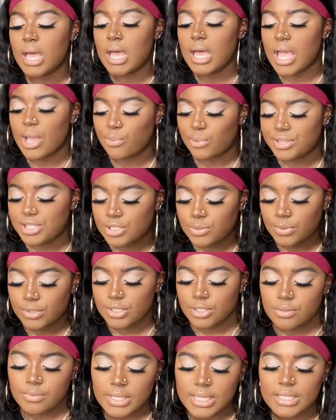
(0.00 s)
And what this will
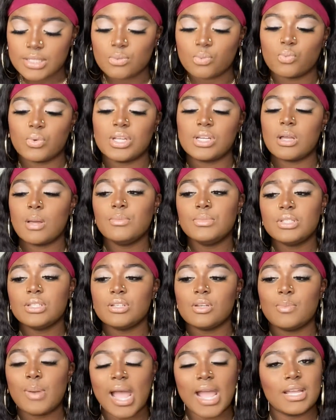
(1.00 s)
do is, when it comes to
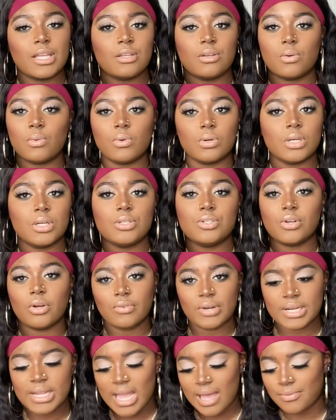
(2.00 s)
you packing your orders, you
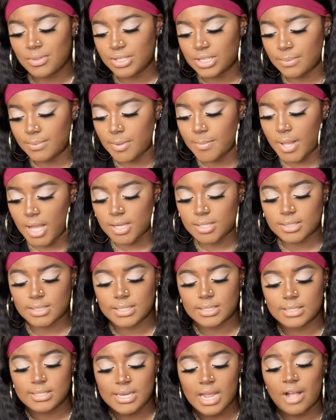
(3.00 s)
already have the shipping
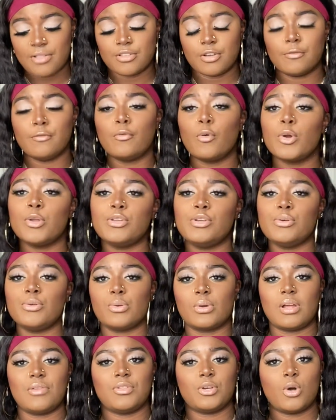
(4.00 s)
boxes down there for you. You
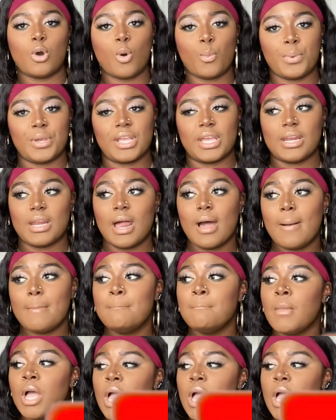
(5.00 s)
don't have to go opening it up.